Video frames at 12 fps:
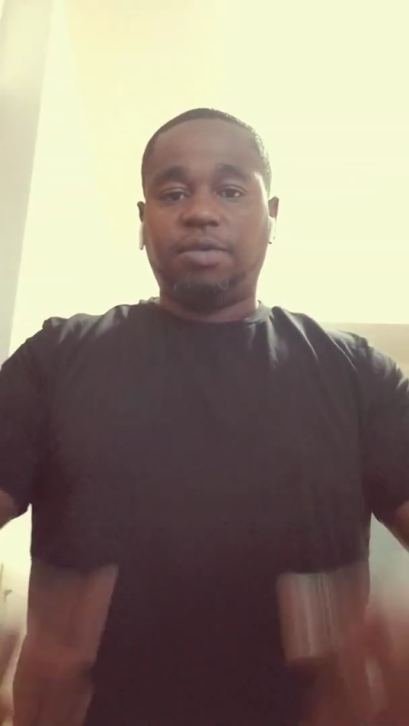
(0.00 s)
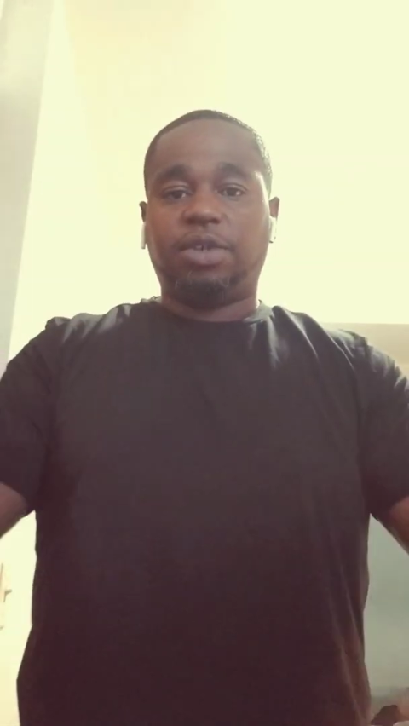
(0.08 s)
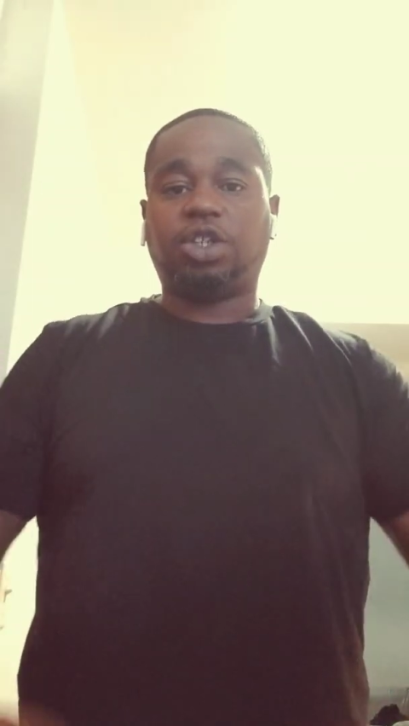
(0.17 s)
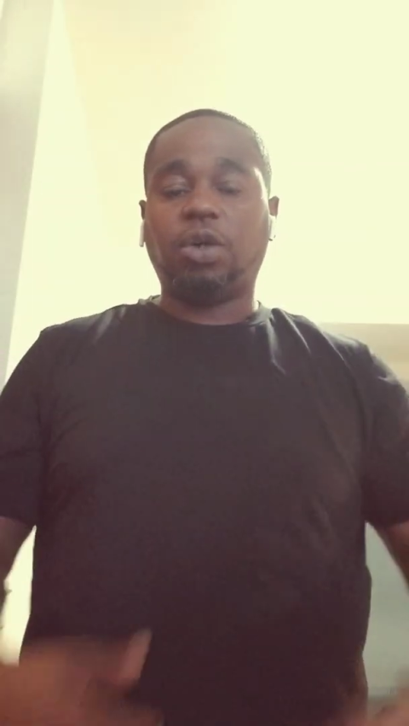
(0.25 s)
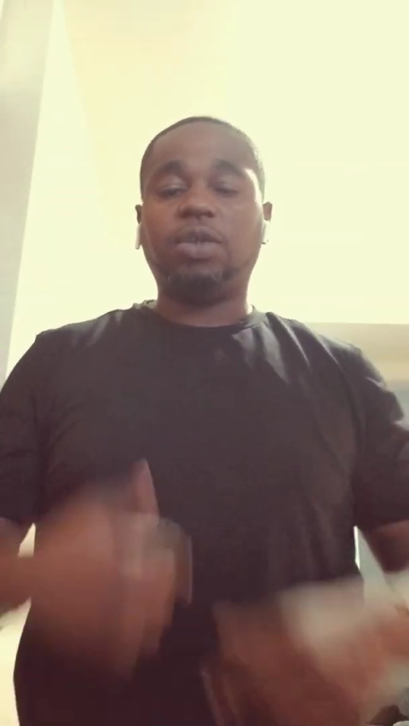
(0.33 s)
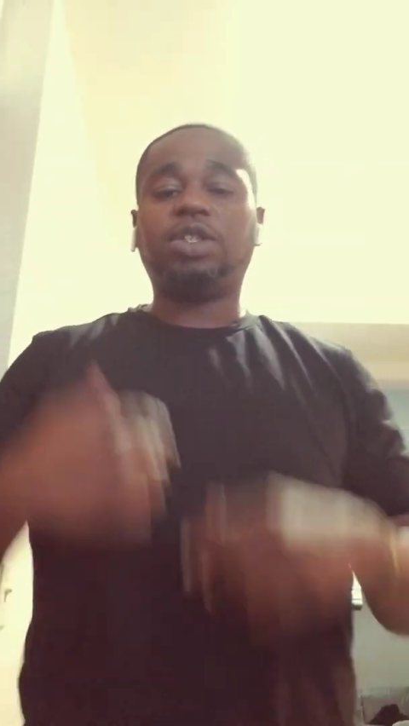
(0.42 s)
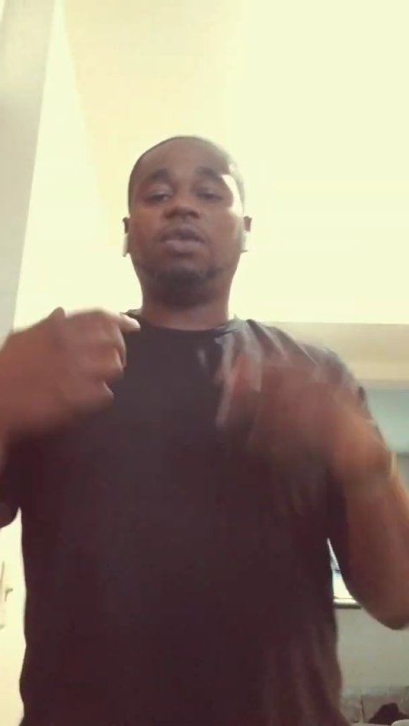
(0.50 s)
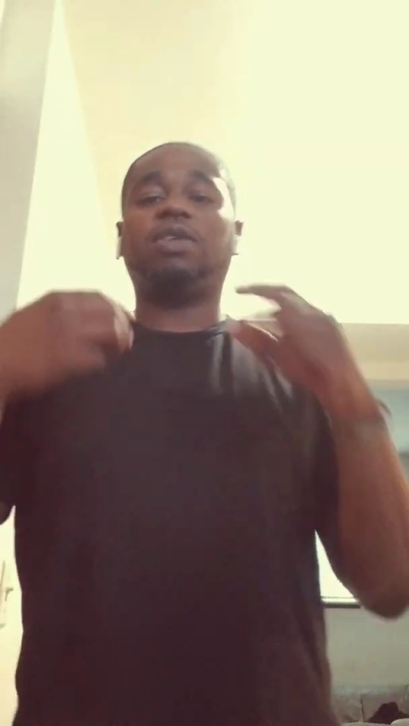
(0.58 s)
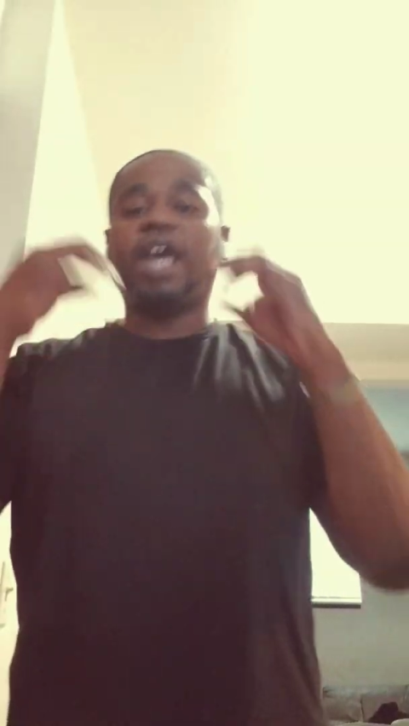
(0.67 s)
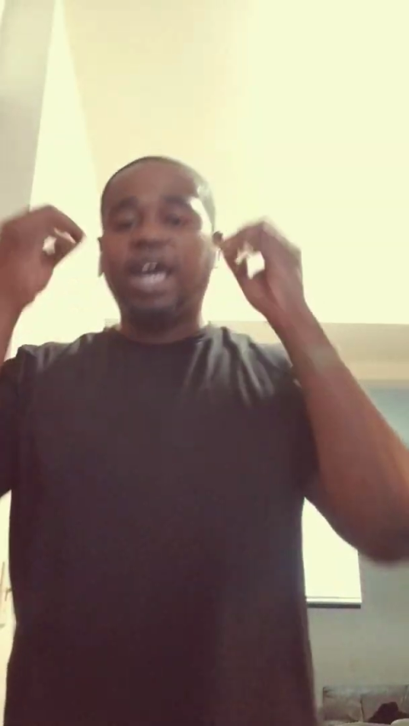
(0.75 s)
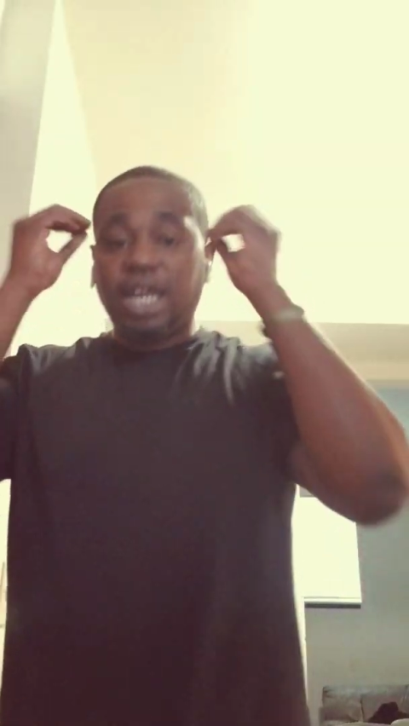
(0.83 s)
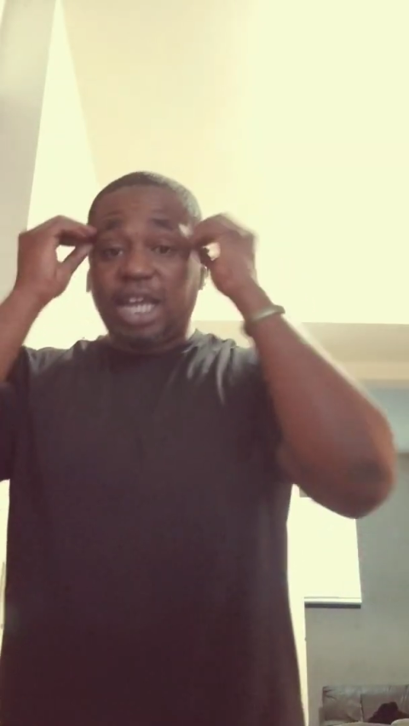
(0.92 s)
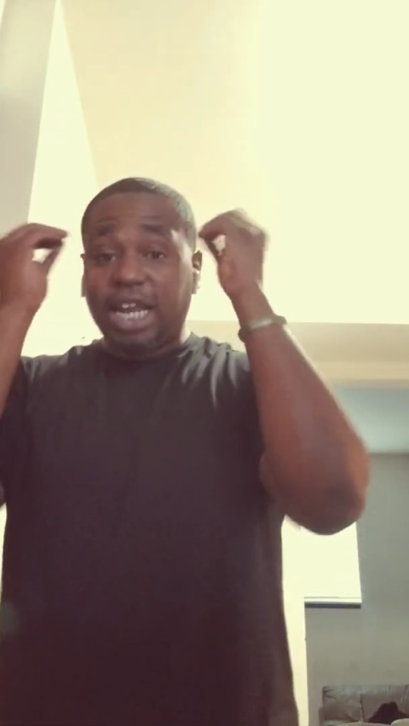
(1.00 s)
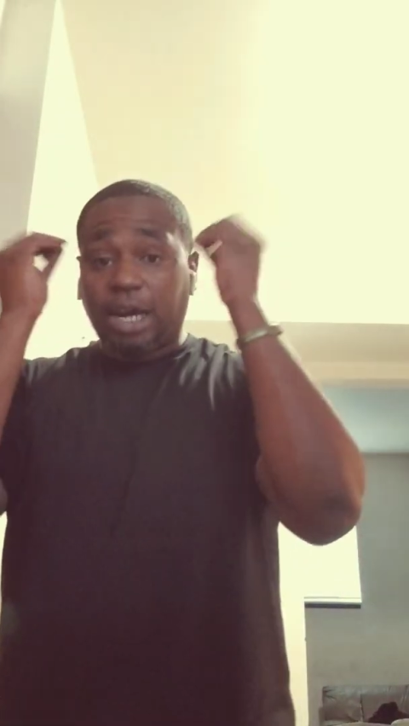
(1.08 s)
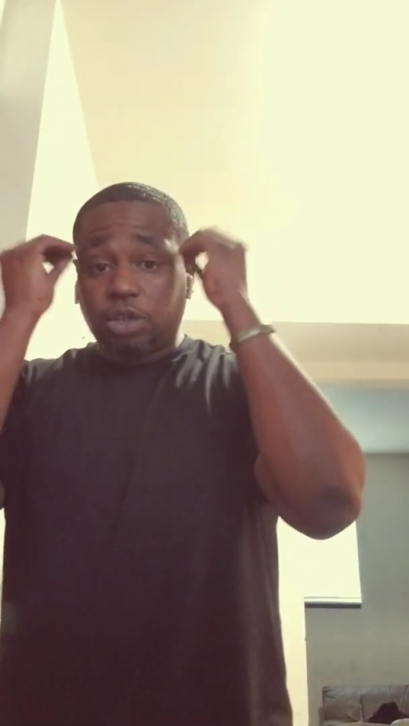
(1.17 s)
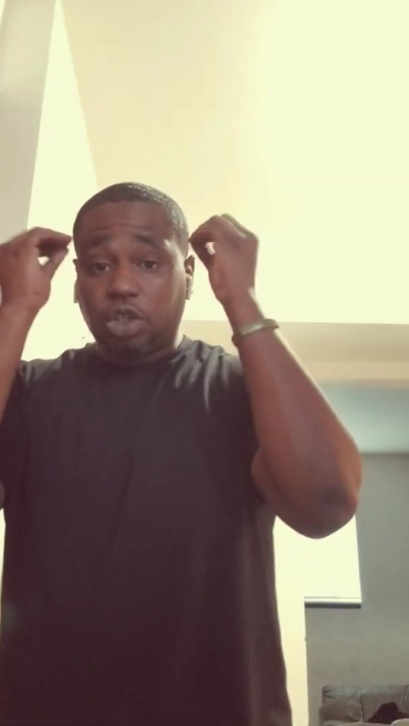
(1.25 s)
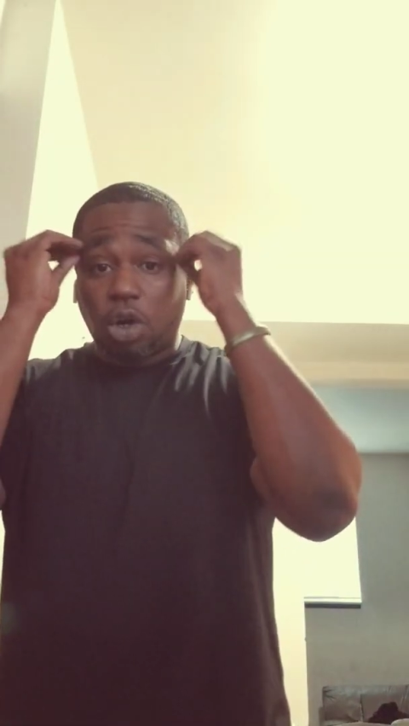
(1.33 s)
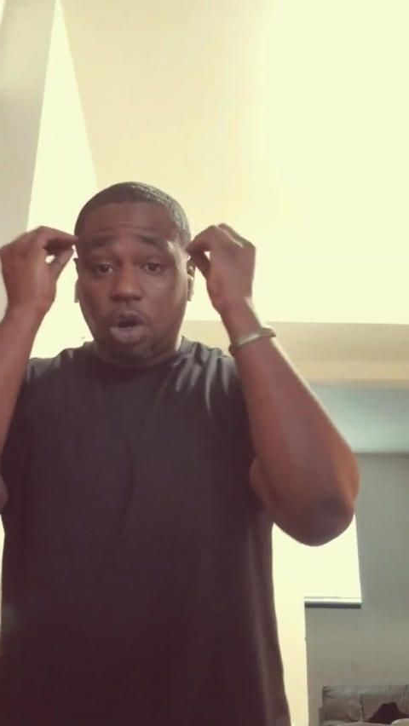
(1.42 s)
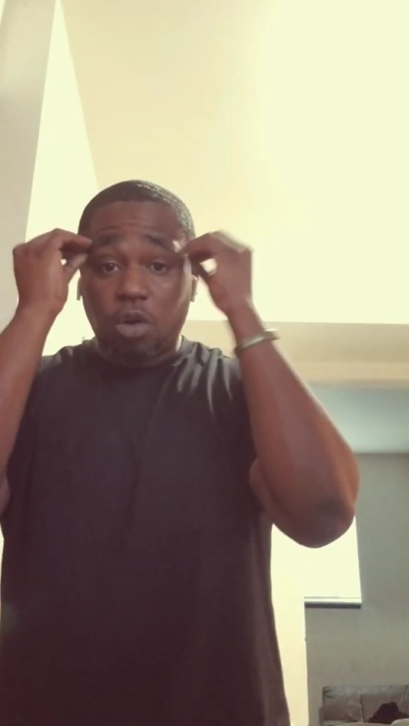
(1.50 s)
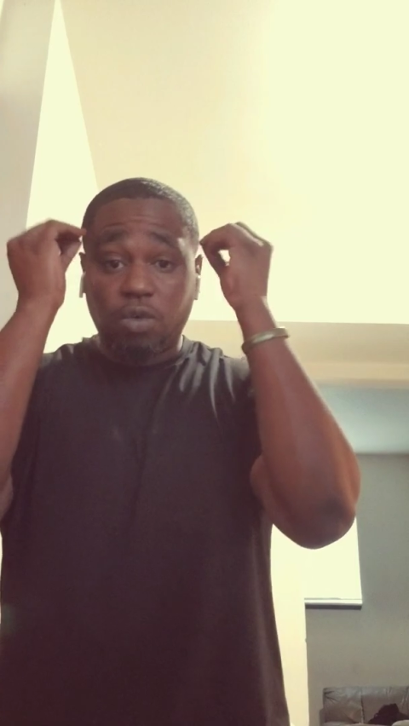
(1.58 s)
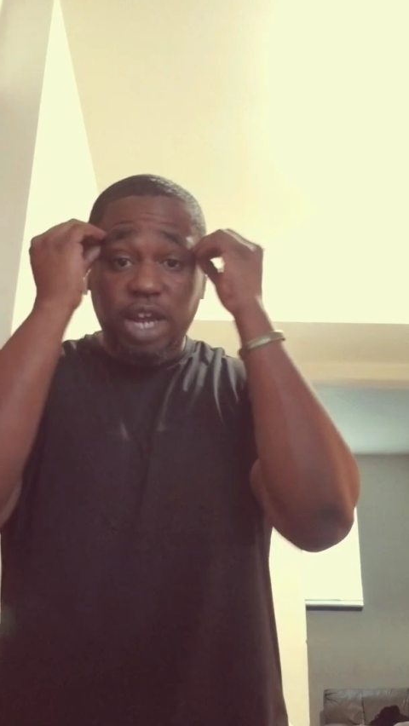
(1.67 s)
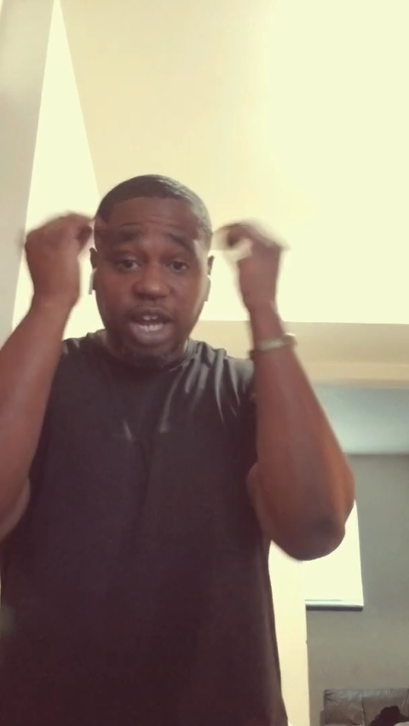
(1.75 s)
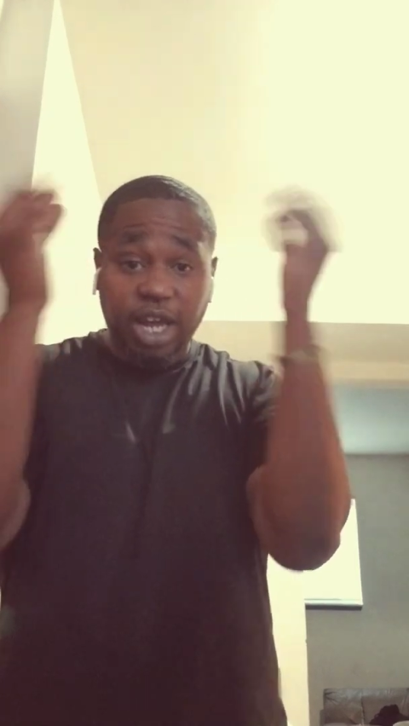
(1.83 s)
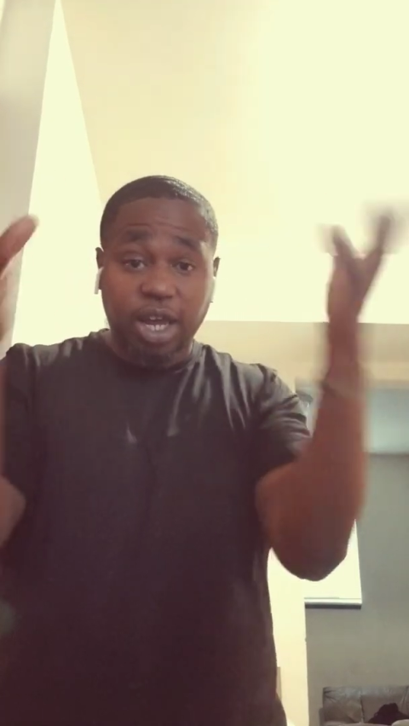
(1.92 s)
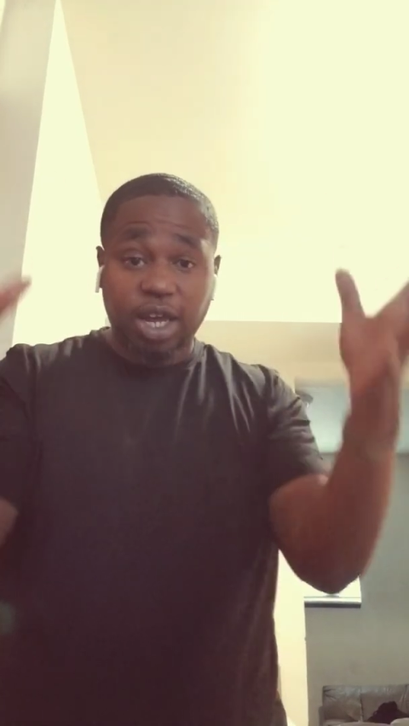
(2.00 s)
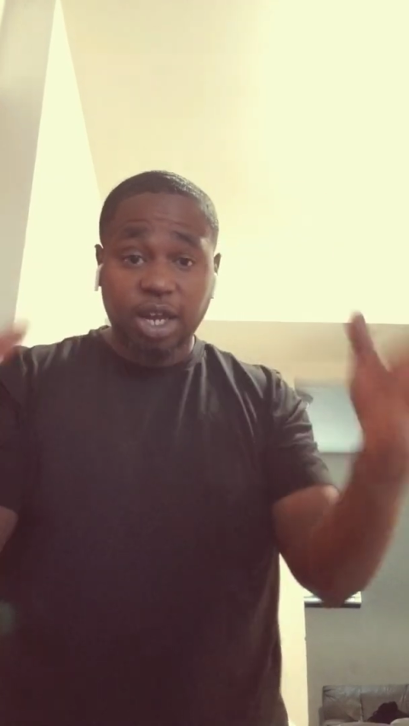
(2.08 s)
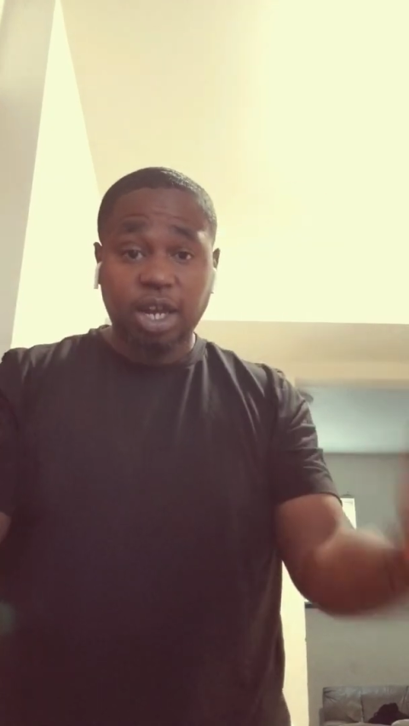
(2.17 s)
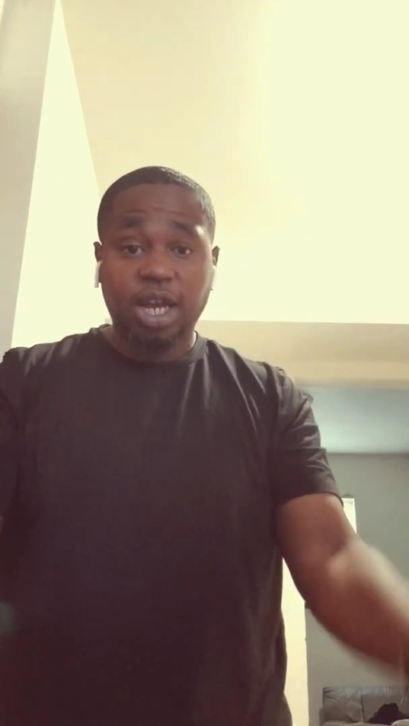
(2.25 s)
So it's okay to get out your own head.